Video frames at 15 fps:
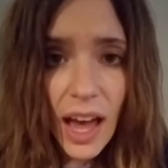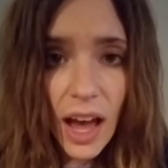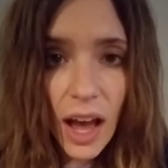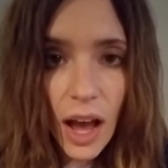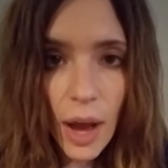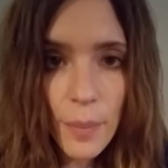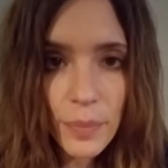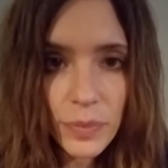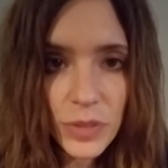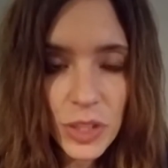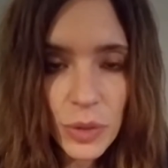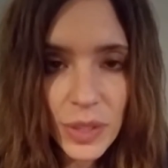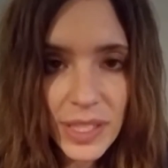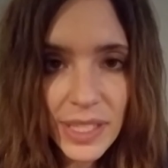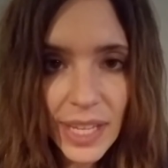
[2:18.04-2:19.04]
um, do
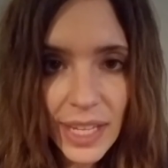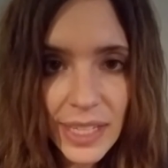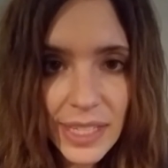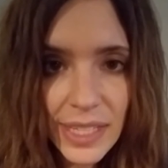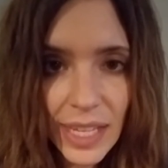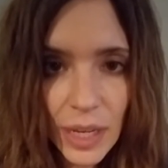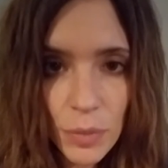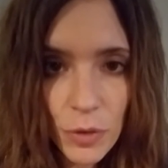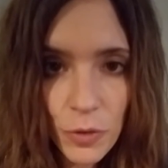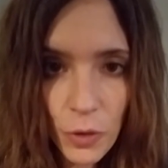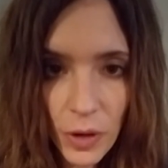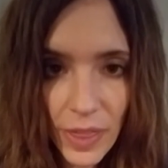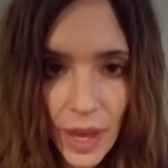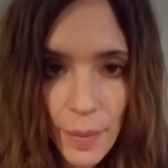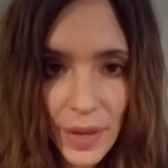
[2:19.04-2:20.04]
you instead stand
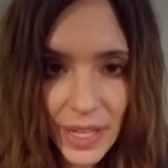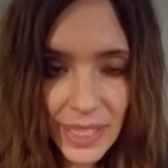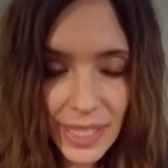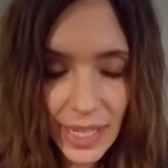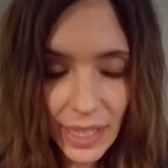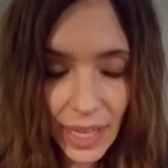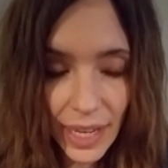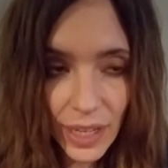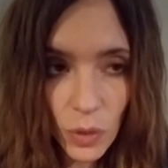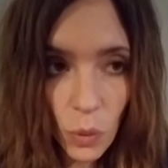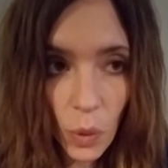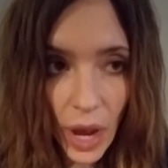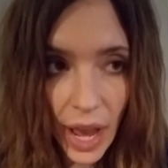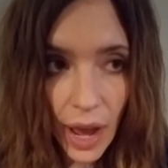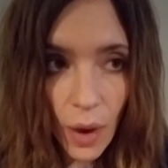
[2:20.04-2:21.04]
before them and say like,
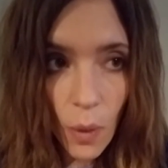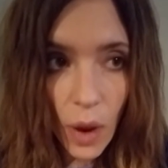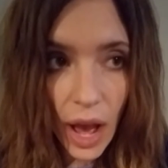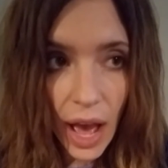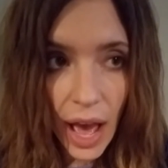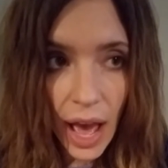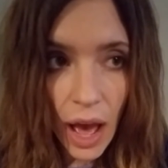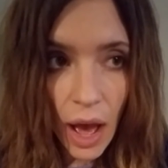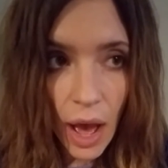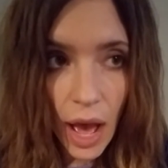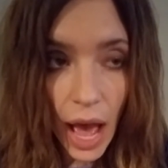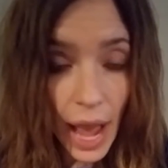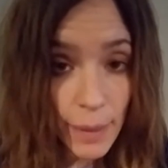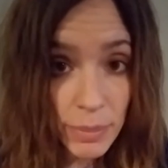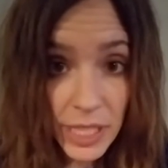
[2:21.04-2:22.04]
wow, uh,
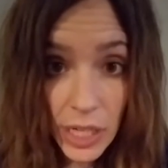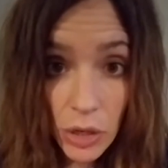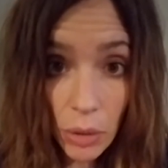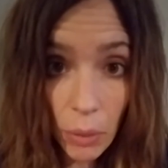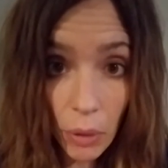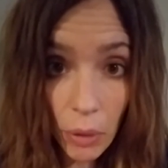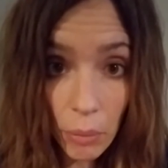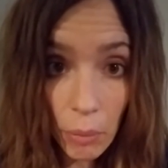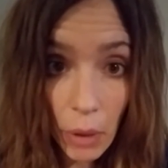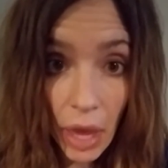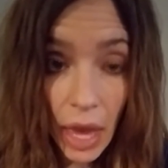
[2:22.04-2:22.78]
I'm terrible.